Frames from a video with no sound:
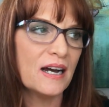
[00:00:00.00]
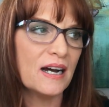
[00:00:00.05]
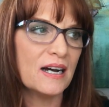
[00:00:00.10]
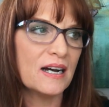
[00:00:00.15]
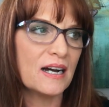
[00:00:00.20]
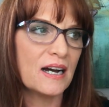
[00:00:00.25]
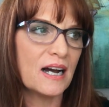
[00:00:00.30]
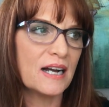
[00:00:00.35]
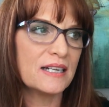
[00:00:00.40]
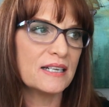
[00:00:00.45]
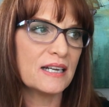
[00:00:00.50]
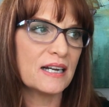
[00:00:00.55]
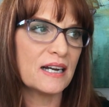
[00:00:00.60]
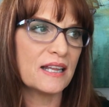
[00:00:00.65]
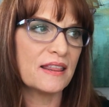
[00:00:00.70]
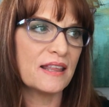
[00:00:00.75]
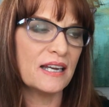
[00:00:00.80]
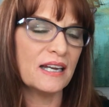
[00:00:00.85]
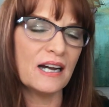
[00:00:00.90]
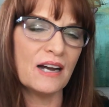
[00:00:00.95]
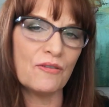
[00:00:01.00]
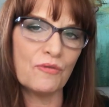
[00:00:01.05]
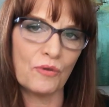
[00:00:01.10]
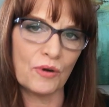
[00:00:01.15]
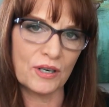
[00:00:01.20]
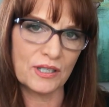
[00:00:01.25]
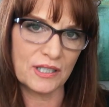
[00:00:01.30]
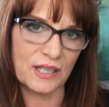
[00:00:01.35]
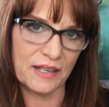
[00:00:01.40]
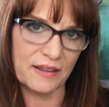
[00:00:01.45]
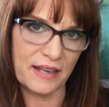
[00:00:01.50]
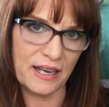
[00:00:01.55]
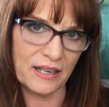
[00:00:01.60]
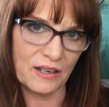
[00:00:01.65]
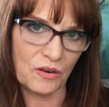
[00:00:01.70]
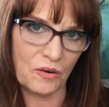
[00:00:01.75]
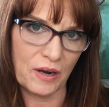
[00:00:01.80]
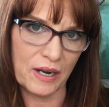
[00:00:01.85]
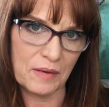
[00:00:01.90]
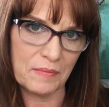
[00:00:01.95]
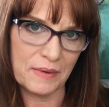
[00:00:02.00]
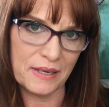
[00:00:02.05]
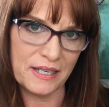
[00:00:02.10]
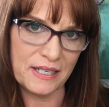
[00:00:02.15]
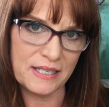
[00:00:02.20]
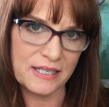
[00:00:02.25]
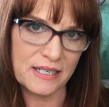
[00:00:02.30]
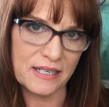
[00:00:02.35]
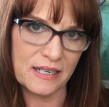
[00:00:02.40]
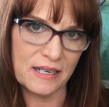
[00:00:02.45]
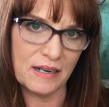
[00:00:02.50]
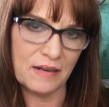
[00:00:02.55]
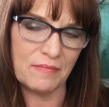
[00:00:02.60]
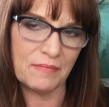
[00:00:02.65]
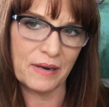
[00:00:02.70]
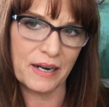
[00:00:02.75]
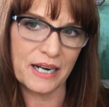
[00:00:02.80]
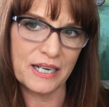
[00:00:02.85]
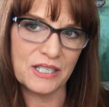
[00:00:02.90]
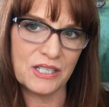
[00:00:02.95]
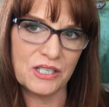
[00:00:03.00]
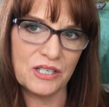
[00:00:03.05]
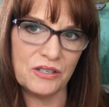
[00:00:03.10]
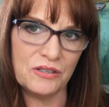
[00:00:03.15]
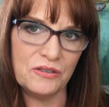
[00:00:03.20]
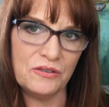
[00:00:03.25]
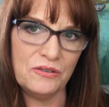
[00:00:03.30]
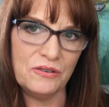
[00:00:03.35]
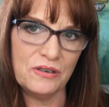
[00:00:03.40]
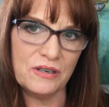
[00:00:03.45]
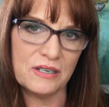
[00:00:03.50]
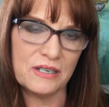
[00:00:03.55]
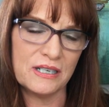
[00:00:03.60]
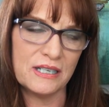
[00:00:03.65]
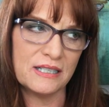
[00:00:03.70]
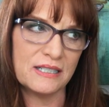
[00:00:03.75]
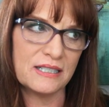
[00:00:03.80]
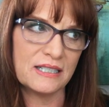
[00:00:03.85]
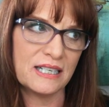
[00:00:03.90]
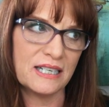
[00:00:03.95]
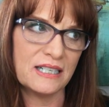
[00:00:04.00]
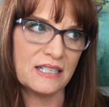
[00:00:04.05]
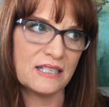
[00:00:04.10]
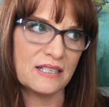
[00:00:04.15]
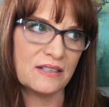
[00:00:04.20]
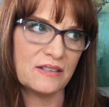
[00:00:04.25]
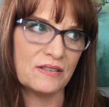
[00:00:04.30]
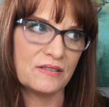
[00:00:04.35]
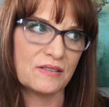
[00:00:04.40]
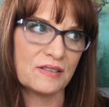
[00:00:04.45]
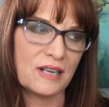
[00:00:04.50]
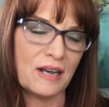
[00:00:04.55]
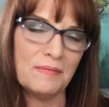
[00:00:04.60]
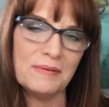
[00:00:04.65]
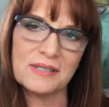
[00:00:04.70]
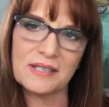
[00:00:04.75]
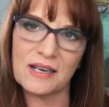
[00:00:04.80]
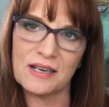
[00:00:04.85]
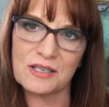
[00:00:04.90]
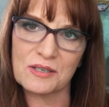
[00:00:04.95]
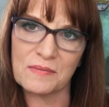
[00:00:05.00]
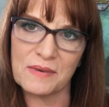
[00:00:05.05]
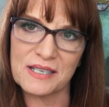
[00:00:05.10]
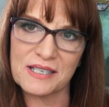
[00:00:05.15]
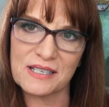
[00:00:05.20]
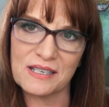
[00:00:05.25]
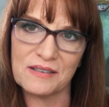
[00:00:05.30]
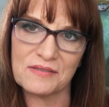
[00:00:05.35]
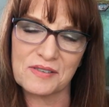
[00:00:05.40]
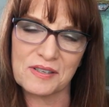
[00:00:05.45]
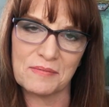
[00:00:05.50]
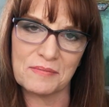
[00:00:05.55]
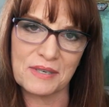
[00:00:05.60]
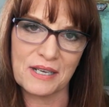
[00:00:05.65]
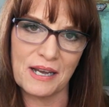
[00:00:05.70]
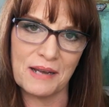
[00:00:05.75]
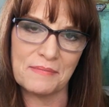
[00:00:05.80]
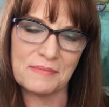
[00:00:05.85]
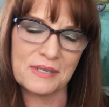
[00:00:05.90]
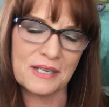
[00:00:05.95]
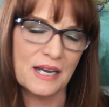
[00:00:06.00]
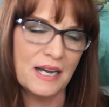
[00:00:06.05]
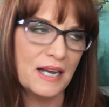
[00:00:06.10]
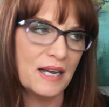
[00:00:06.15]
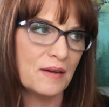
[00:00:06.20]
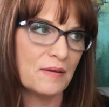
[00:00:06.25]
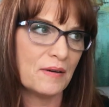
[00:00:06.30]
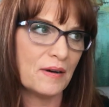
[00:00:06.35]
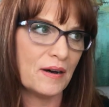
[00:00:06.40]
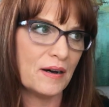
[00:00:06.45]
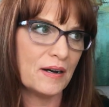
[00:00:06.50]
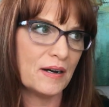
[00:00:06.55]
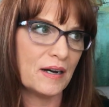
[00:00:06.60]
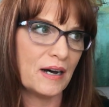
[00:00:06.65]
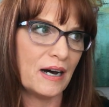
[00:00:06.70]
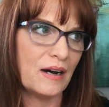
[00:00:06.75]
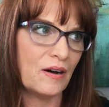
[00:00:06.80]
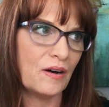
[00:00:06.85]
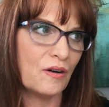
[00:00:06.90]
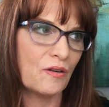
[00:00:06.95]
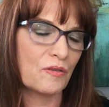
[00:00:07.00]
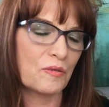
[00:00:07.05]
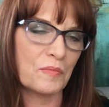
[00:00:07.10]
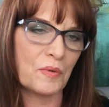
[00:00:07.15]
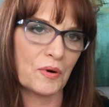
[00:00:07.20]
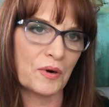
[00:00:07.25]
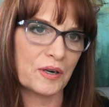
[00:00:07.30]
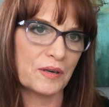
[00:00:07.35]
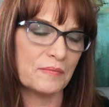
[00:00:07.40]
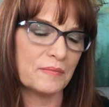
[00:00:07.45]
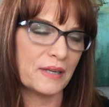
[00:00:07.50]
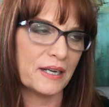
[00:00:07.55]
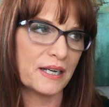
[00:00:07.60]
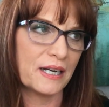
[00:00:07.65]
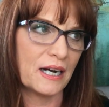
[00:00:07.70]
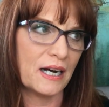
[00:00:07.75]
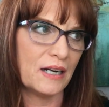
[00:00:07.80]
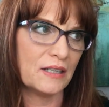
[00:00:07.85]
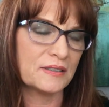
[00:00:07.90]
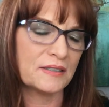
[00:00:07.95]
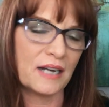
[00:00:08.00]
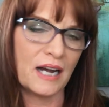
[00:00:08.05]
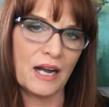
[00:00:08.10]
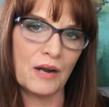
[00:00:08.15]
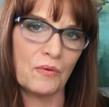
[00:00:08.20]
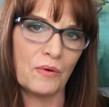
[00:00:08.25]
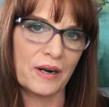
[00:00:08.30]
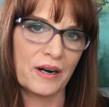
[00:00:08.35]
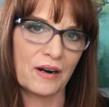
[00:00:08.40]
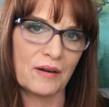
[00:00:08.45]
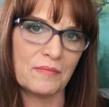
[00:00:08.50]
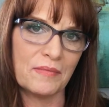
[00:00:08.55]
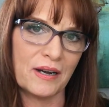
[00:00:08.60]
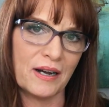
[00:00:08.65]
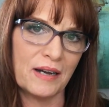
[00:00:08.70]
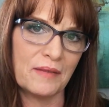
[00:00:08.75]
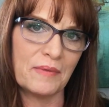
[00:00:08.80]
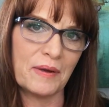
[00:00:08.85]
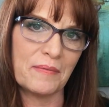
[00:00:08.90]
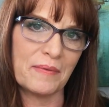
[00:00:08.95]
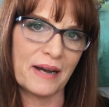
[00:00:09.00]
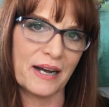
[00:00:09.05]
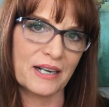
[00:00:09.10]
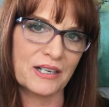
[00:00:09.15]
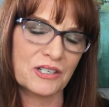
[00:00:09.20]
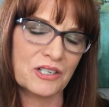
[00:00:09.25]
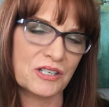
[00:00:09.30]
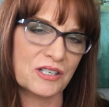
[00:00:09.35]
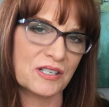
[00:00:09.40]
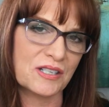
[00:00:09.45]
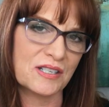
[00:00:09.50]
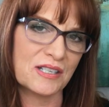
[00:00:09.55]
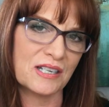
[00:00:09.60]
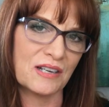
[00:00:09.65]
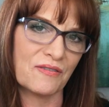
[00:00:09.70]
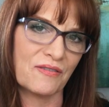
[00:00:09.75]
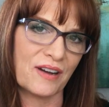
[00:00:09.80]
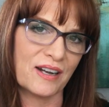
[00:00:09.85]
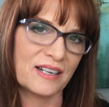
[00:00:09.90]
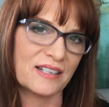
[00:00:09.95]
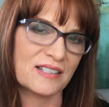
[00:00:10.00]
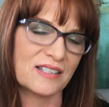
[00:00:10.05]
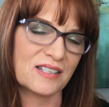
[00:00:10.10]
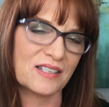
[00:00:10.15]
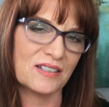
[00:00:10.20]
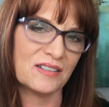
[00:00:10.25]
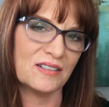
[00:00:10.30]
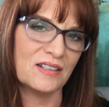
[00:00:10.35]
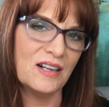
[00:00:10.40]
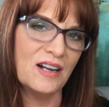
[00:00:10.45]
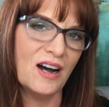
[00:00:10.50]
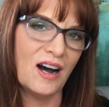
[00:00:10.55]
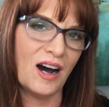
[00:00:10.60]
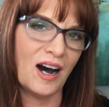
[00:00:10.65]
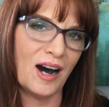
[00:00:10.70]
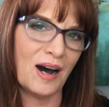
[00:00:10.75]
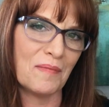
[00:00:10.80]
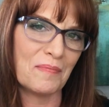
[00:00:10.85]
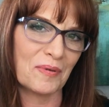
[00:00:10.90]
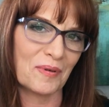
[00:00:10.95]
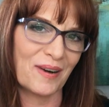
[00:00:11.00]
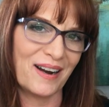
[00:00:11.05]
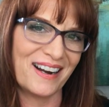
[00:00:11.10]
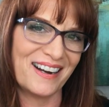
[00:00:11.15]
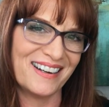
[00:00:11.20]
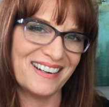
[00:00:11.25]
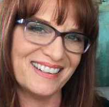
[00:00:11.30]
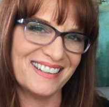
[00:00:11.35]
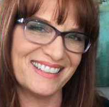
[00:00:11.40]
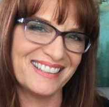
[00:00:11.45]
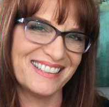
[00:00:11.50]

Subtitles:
I think I've worked on that quite a bit, but I do tend to sabotage myself sometimes over boredom. Like, I'll tie one arm behind my back just to see if I can still operate.